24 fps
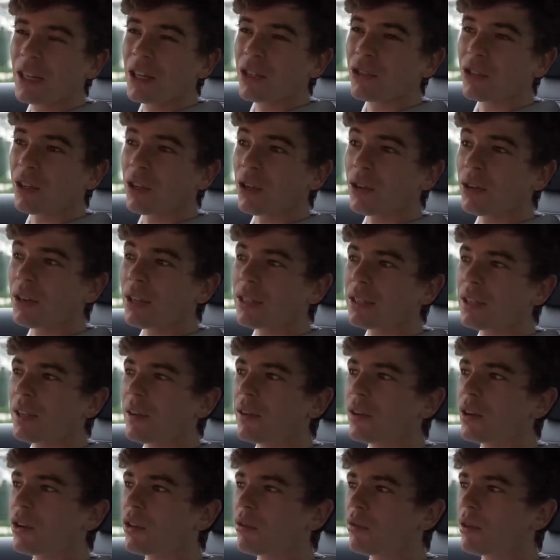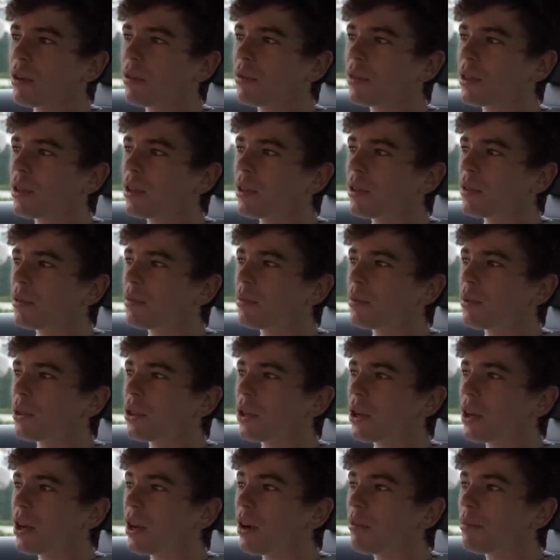So I don't necessarily agree with
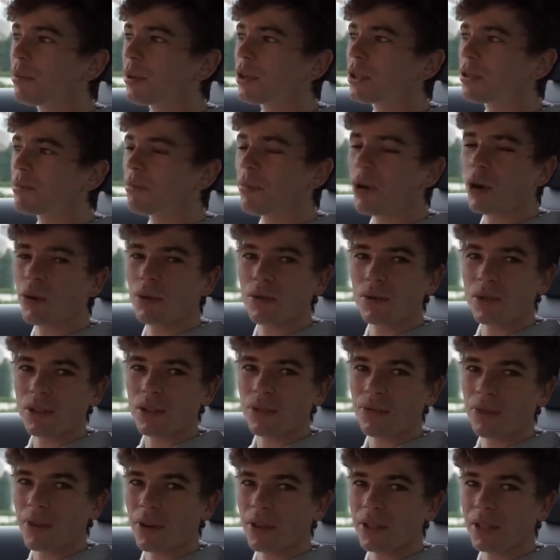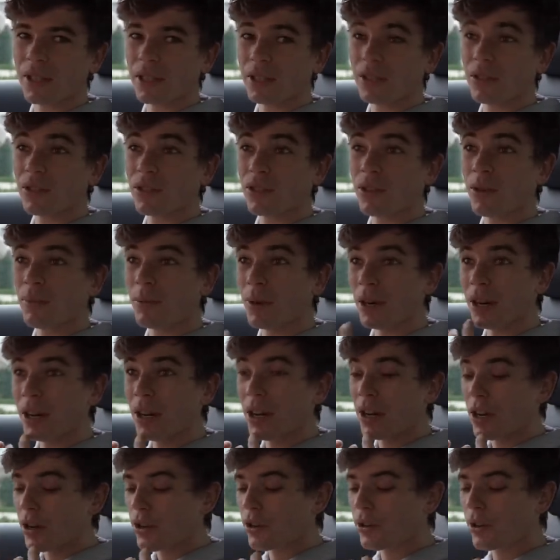the company's morals as far as that's concerned, but
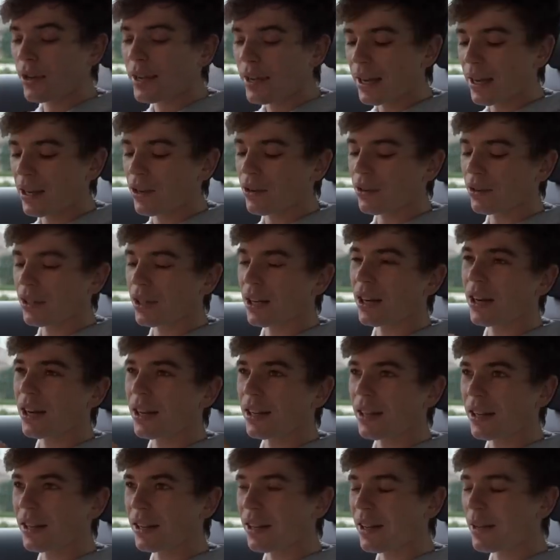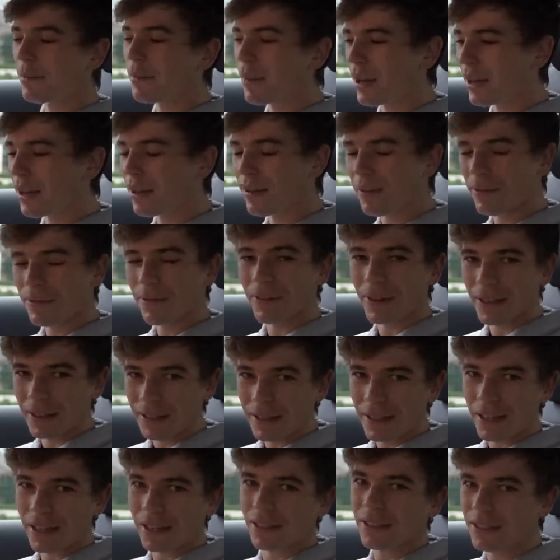you cannot deny that they make
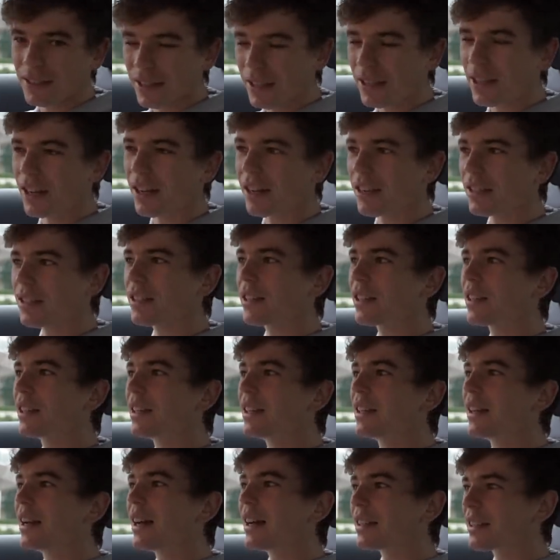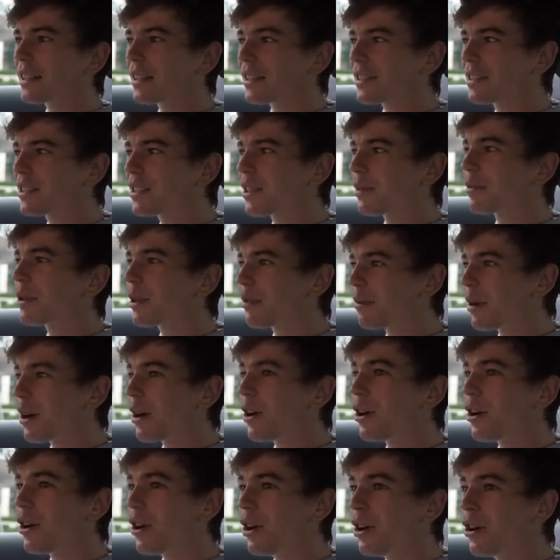fantastic cars. And there's something about
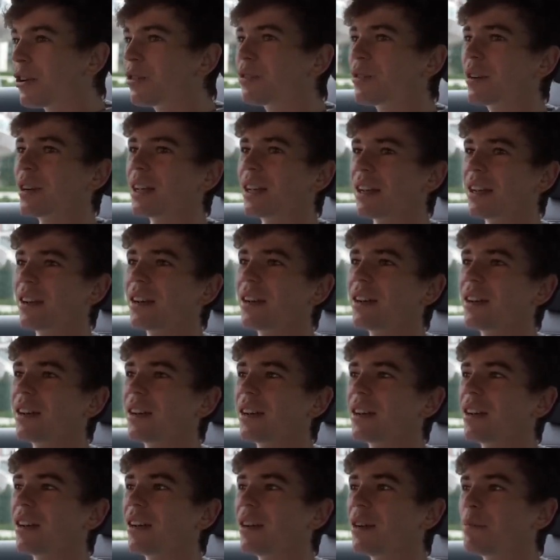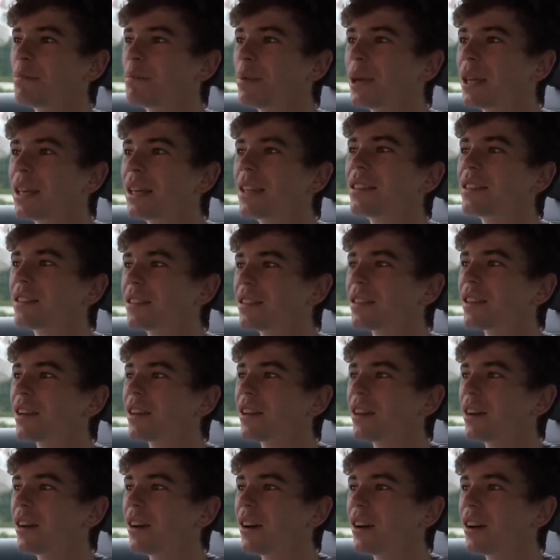owning a piece
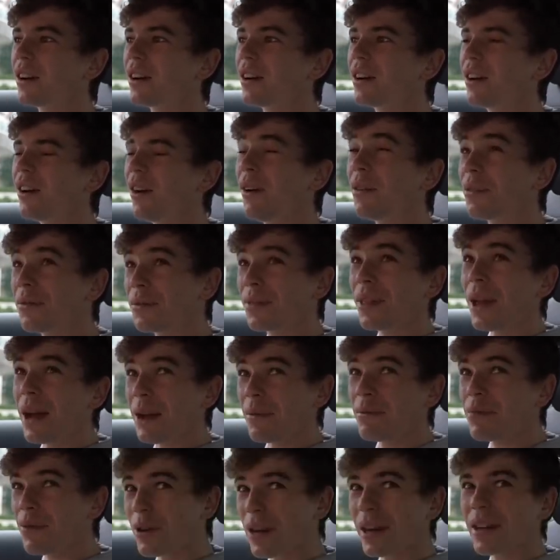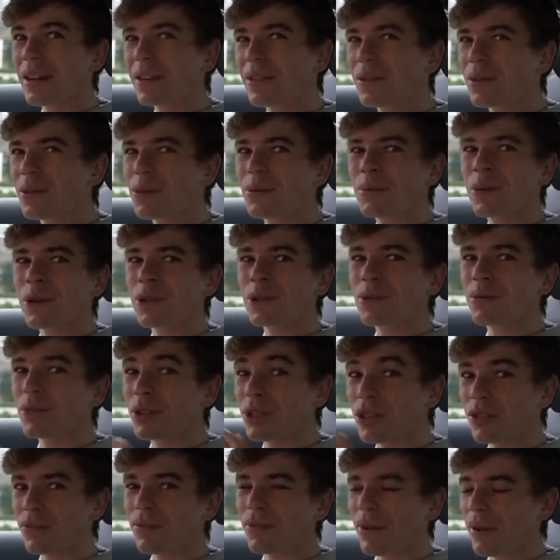of that brand almost,
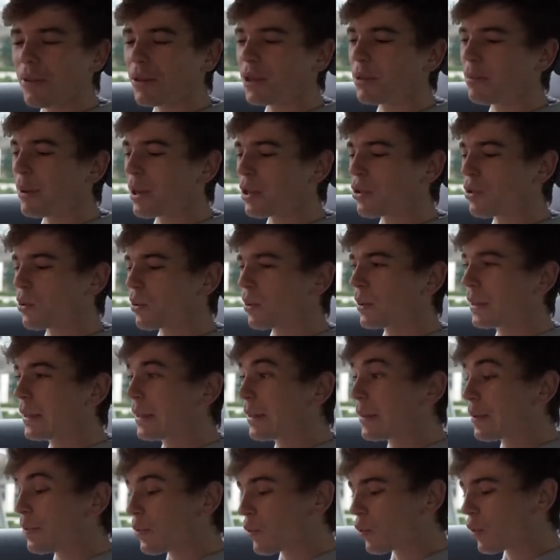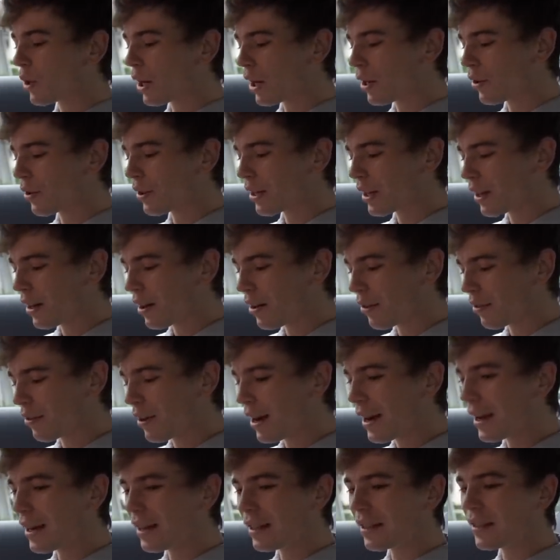which is very special. When I got the
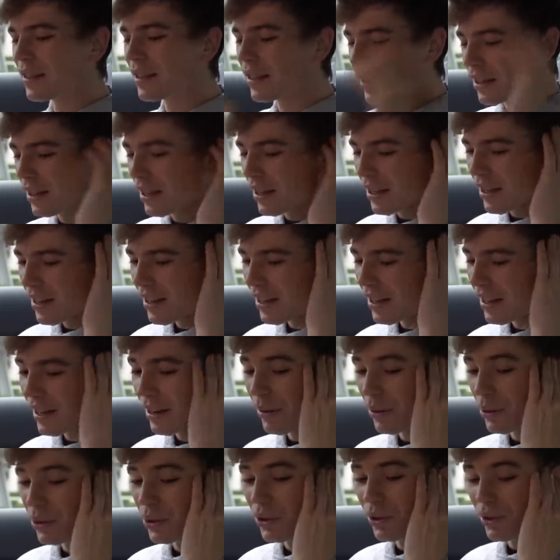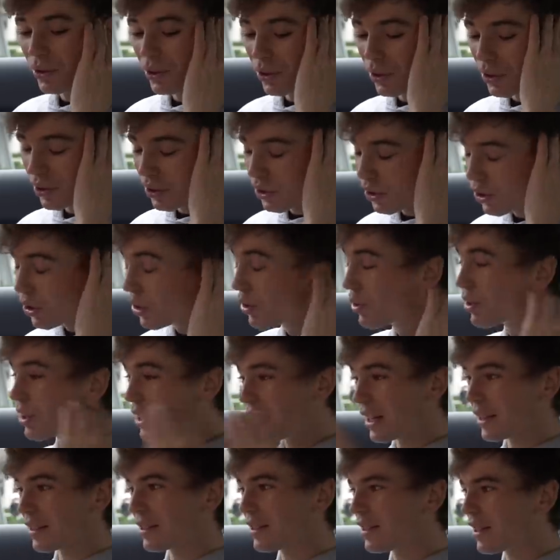R8, it was
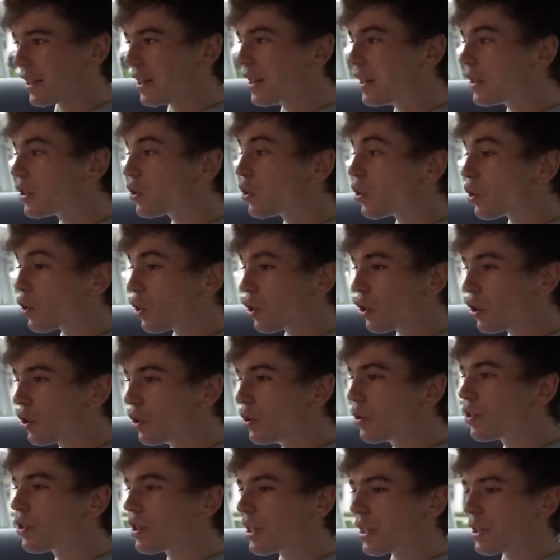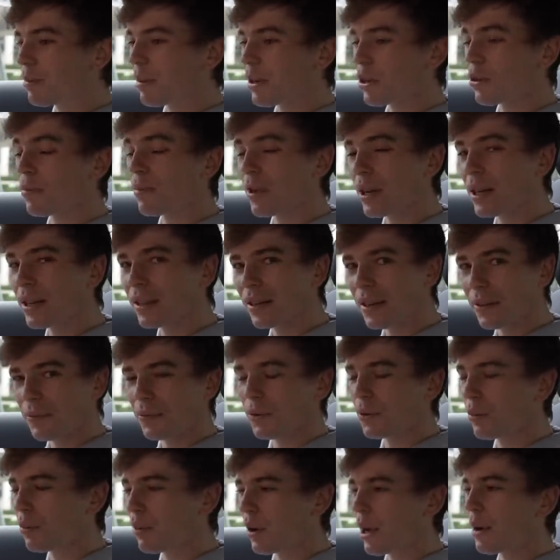hugely, and still is hugely special, but in a
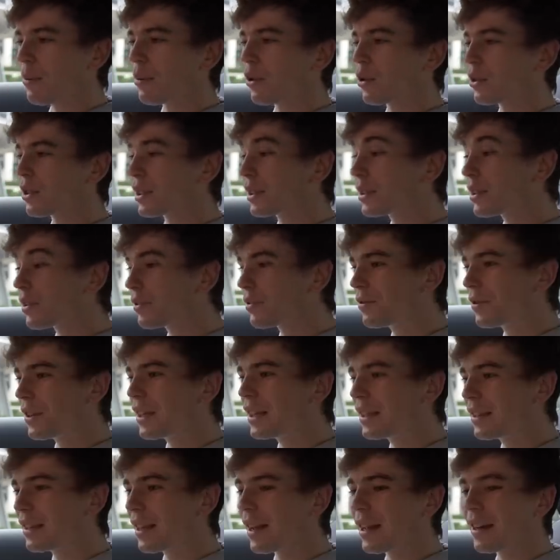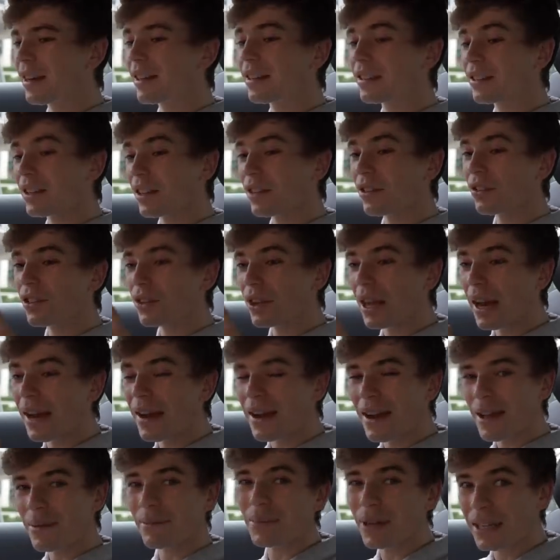different way, because it's a V10. It's kind of got that
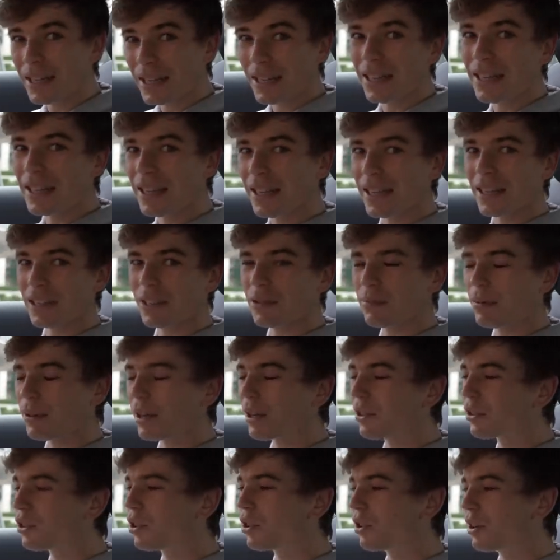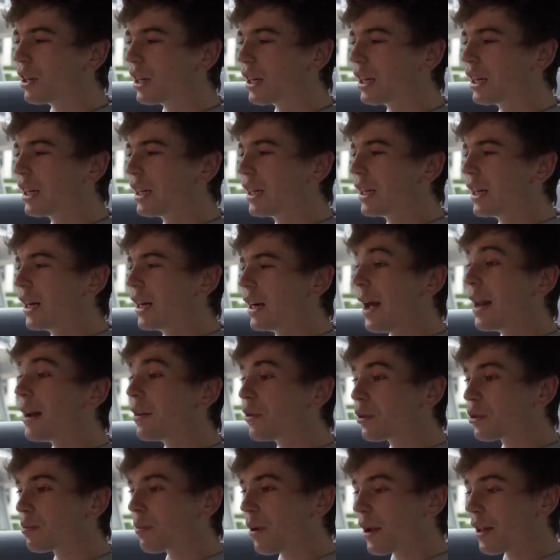Lamborghini aspect to it. And
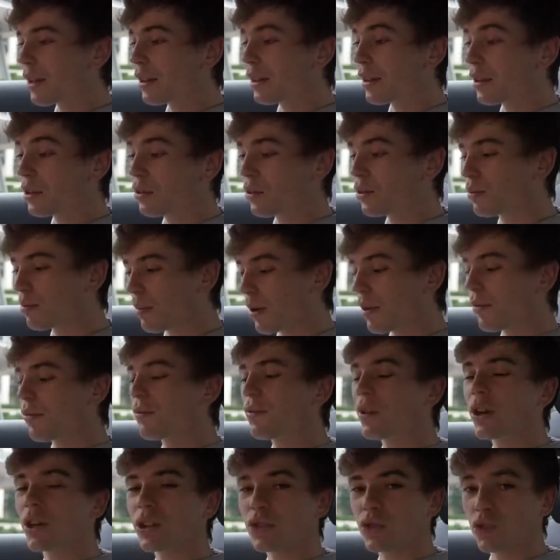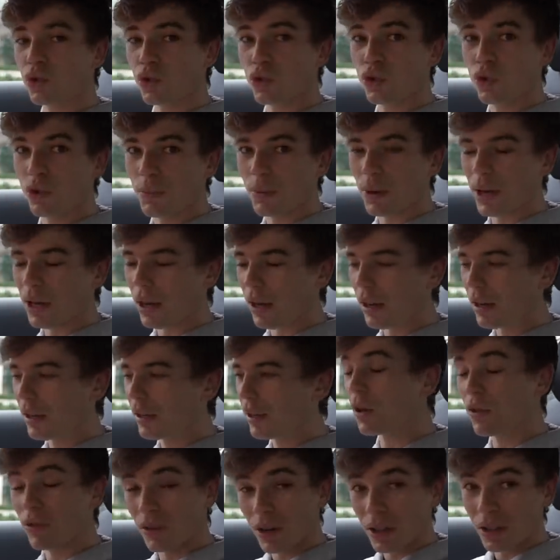this was my first supercar.
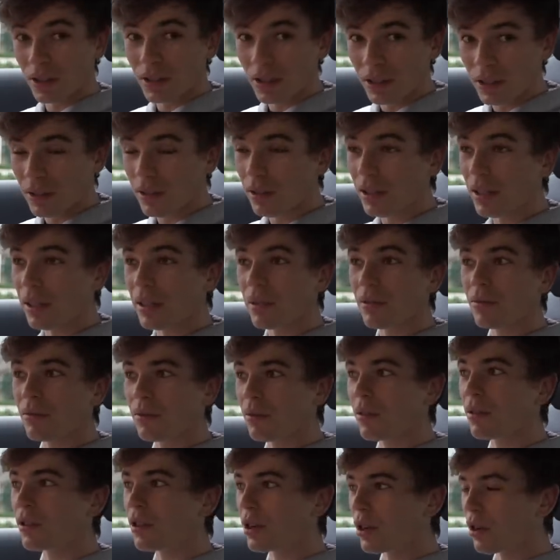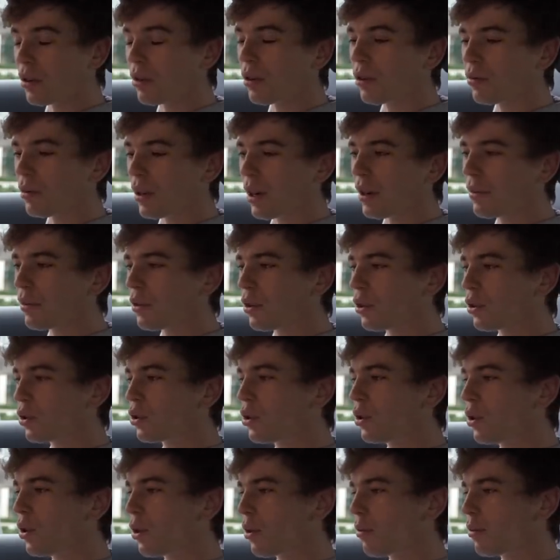Granted, it, you know, arrived not
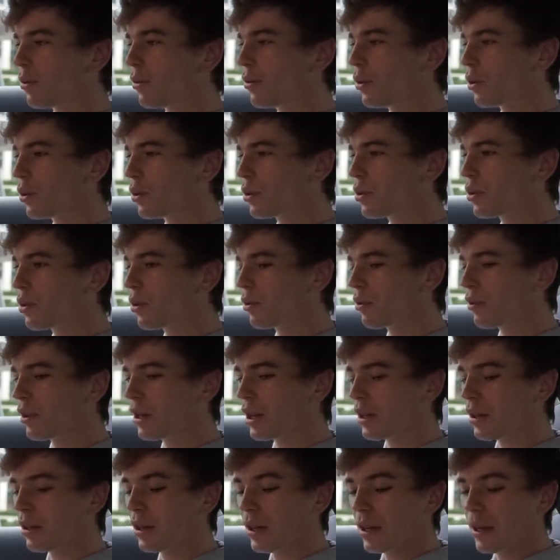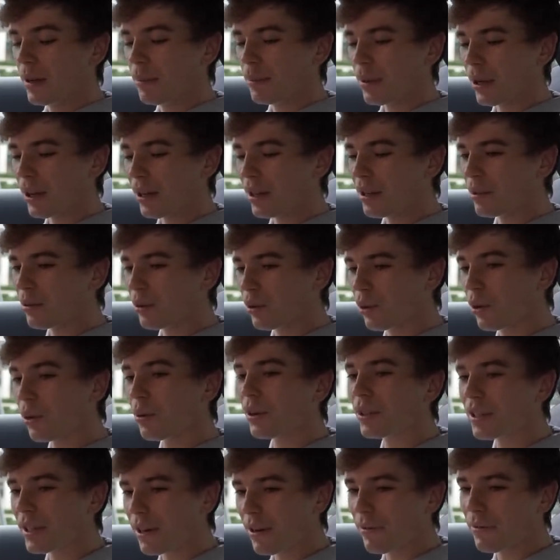too long before the Scuderia, but it will
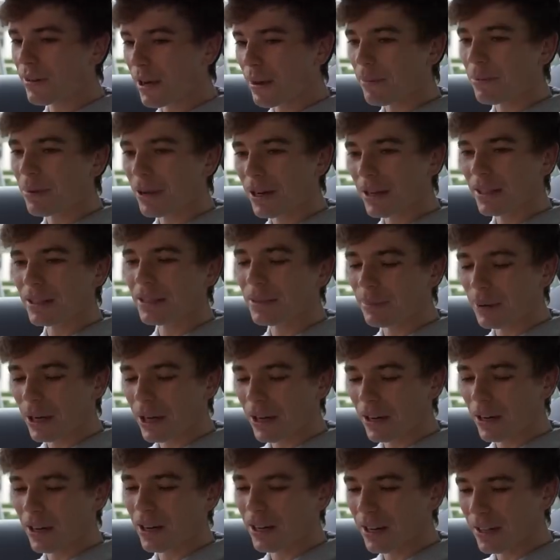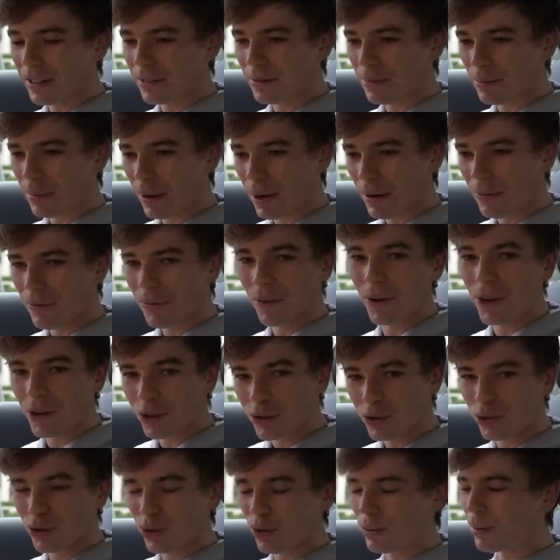always have that place in my heart as my
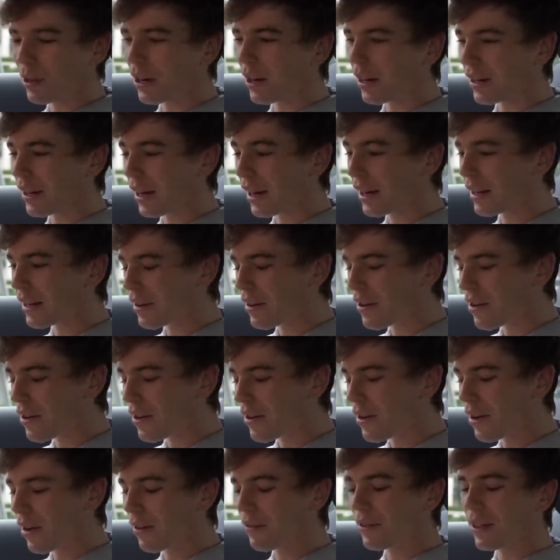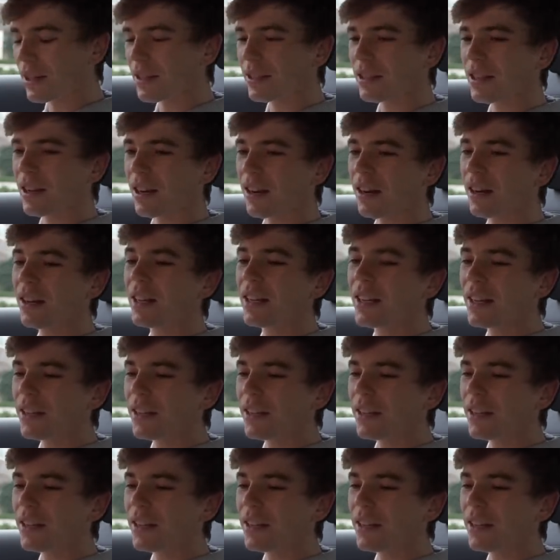first supercar. And I love this car.